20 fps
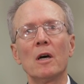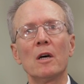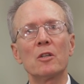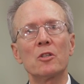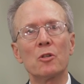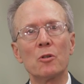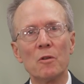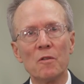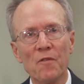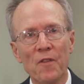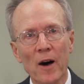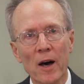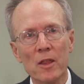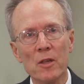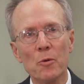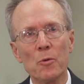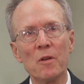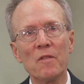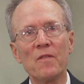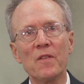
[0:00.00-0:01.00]
true
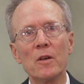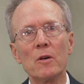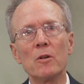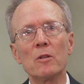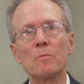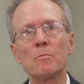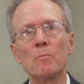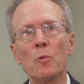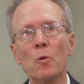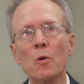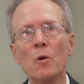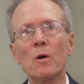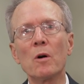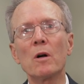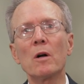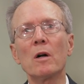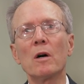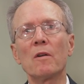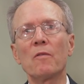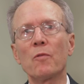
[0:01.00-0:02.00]
Father revealed
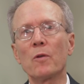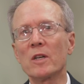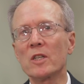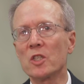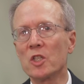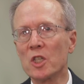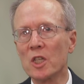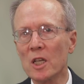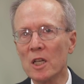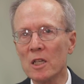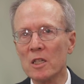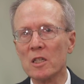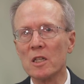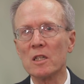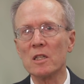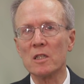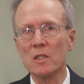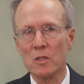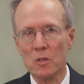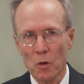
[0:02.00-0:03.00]
more of what
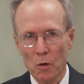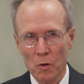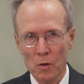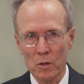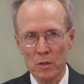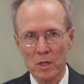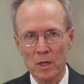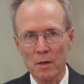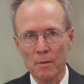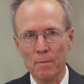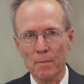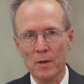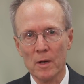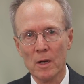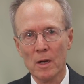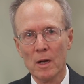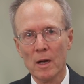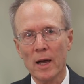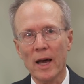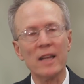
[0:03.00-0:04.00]
Jesus told him
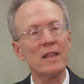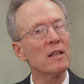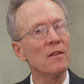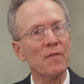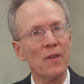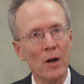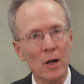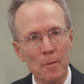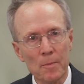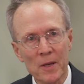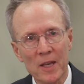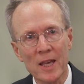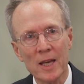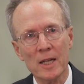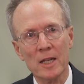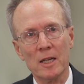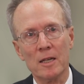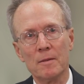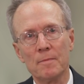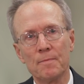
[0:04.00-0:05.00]
at the very
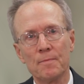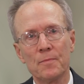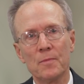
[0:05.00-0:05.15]
beginning.